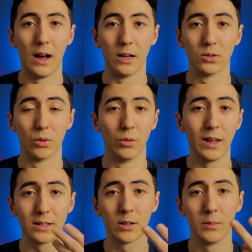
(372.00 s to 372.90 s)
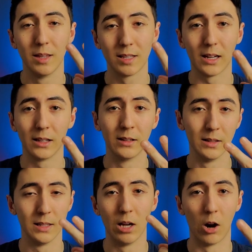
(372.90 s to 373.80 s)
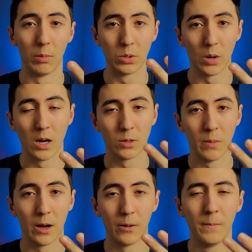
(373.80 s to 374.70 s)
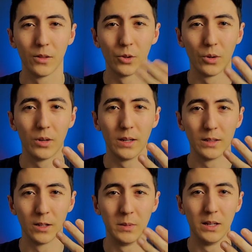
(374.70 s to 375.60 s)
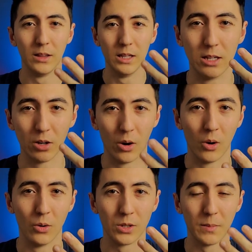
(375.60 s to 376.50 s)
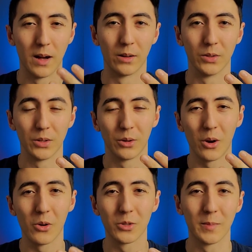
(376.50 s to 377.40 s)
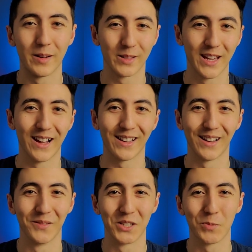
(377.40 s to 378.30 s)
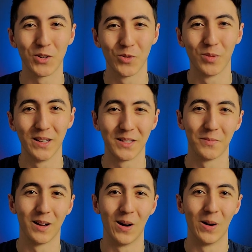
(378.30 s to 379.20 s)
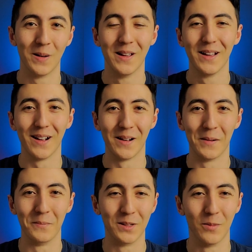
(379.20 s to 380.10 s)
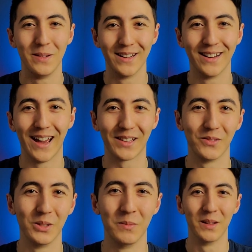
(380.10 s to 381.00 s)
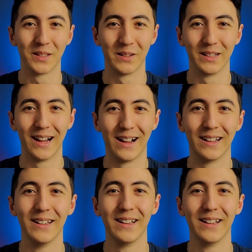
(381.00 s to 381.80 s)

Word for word: So that's going to be the second, is the arbitrage model. Third is going to be the co-host model. So the co-host model's got kind of a special place in my heart. You know, being an active duty military guy,